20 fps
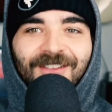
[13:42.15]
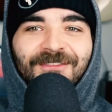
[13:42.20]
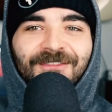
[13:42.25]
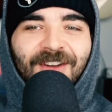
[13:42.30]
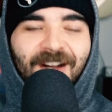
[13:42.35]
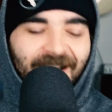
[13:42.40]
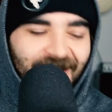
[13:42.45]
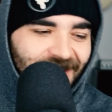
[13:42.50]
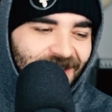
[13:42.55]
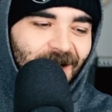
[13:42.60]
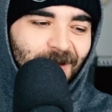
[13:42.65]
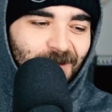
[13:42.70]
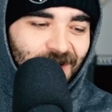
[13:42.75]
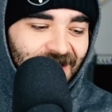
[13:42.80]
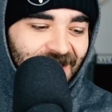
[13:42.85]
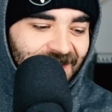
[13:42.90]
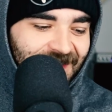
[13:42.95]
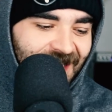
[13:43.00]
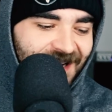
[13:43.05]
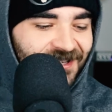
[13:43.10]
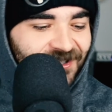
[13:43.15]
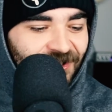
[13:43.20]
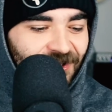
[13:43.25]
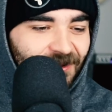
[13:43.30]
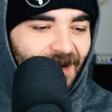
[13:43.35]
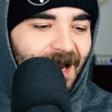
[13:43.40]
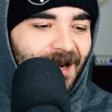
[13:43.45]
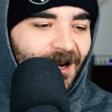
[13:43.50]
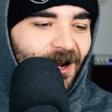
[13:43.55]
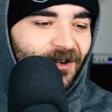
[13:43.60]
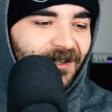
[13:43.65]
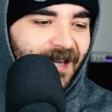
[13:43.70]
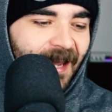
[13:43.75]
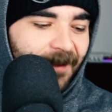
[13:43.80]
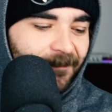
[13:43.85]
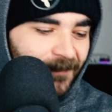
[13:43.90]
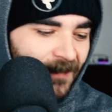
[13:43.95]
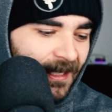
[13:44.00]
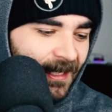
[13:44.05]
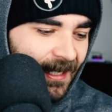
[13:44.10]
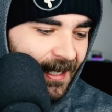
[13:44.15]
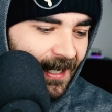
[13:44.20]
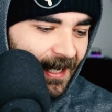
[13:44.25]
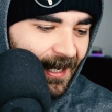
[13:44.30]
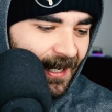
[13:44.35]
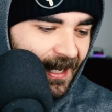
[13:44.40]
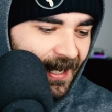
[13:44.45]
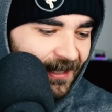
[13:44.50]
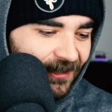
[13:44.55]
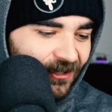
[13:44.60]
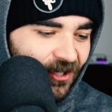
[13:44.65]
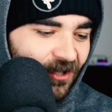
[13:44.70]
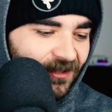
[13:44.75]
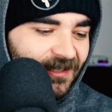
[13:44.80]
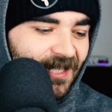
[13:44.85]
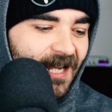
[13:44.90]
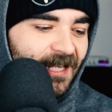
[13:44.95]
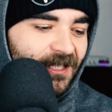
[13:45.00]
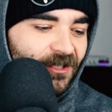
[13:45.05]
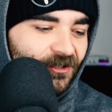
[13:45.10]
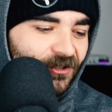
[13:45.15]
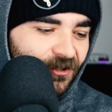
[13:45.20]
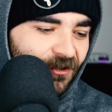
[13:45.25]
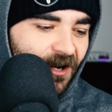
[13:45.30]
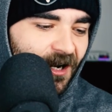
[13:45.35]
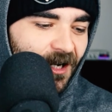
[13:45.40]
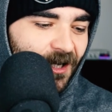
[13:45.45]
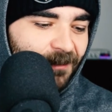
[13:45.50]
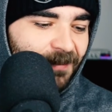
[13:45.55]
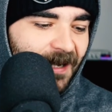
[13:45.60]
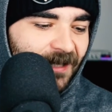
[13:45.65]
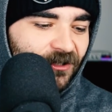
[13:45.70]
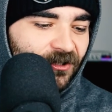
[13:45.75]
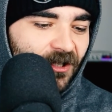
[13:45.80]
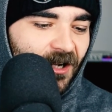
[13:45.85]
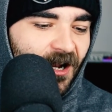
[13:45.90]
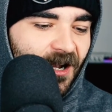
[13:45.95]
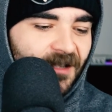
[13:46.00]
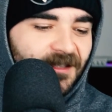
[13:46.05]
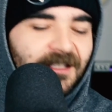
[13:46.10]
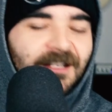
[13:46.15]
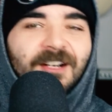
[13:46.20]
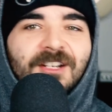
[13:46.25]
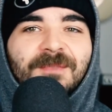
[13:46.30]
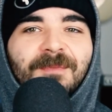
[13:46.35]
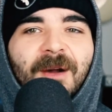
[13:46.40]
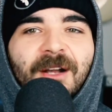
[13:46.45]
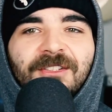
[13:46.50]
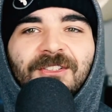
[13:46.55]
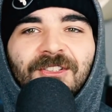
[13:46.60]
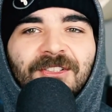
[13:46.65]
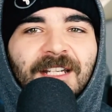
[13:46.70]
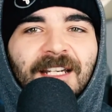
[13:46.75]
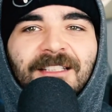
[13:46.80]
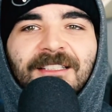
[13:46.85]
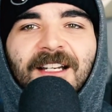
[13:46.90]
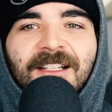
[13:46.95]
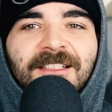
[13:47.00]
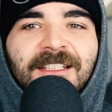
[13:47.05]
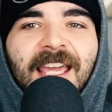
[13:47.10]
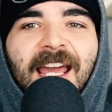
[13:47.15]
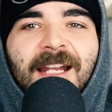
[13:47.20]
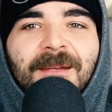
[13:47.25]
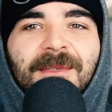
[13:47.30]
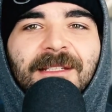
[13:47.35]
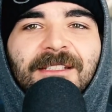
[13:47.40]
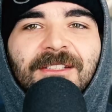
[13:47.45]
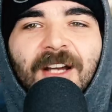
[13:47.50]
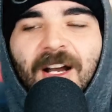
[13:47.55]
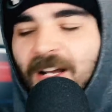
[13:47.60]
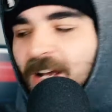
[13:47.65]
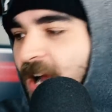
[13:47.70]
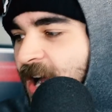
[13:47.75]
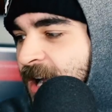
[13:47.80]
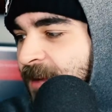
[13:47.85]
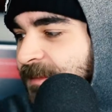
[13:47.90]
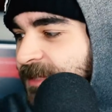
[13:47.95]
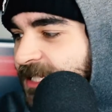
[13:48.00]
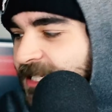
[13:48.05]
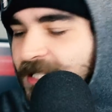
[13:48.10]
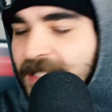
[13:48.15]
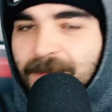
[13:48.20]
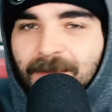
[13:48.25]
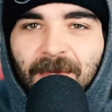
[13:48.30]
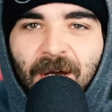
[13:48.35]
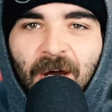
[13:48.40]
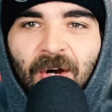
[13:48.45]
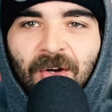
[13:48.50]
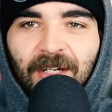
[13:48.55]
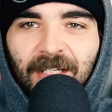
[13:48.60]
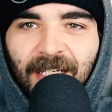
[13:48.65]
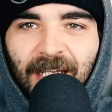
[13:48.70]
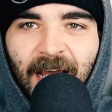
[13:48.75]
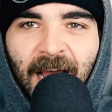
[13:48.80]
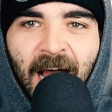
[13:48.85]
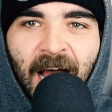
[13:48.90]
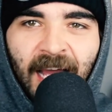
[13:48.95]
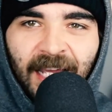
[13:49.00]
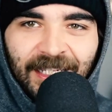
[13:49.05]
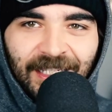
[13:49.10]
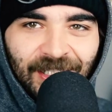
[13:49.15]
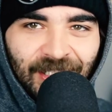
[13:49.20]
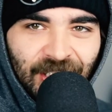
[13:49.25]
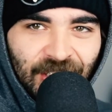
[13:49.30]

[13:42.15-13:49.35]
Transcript: fucking number and a tester, right? Okay. So thank you to our Patreons and our sponsor, KingTutsCannabis.com. Smoke like an